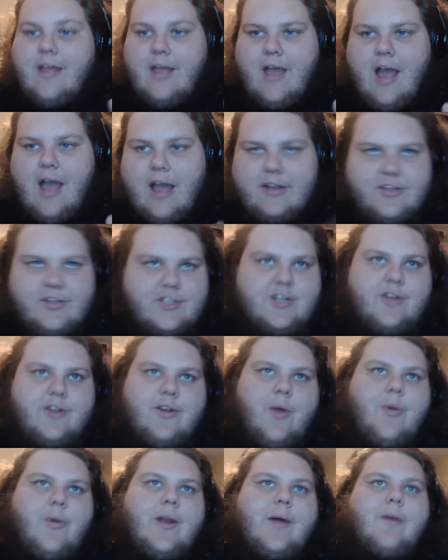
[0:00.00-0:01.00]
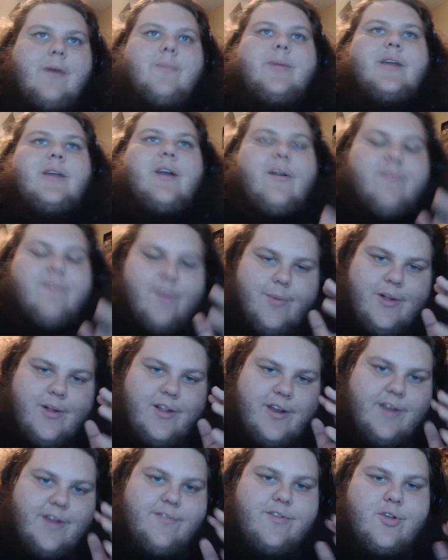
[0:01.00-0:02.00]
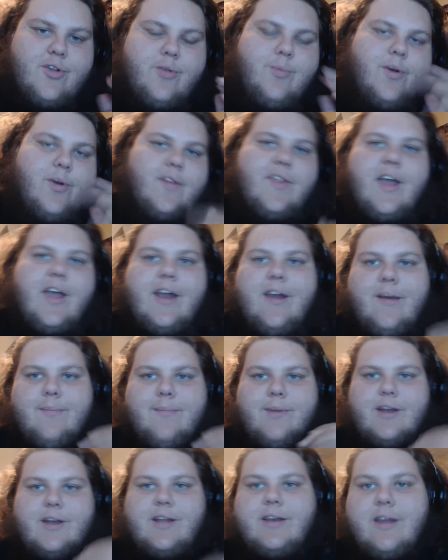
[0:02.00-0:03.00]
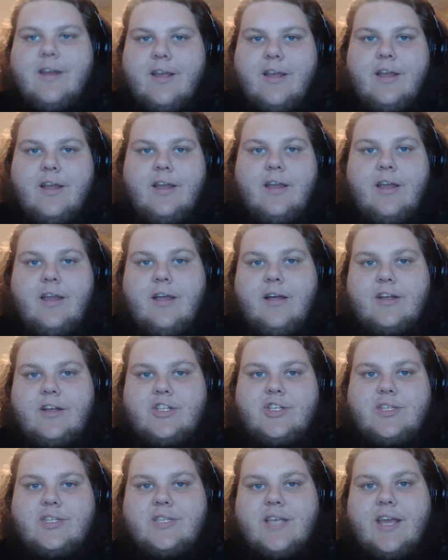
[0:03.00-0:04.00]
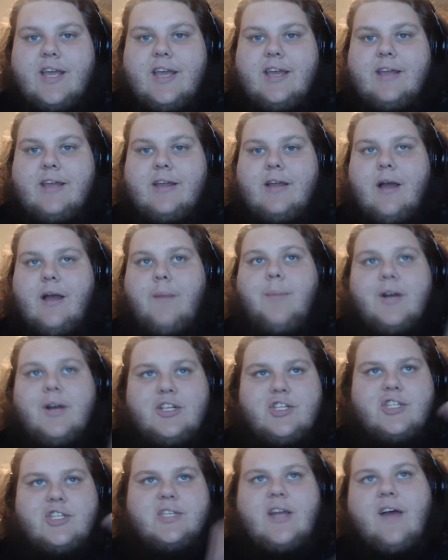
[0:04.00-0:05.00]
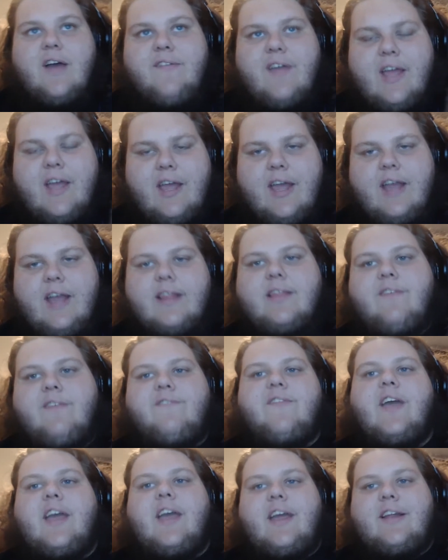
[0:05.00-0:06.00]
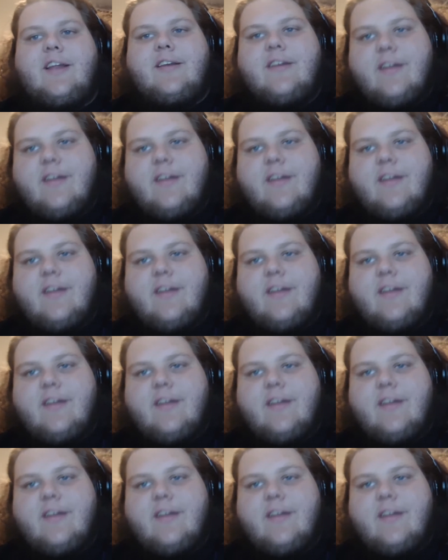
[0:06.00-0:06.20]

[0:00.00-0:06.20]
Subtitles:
I just don't know when I'll be comfortable enough to put that up, but let's just say a bunch of stuff hit the fan.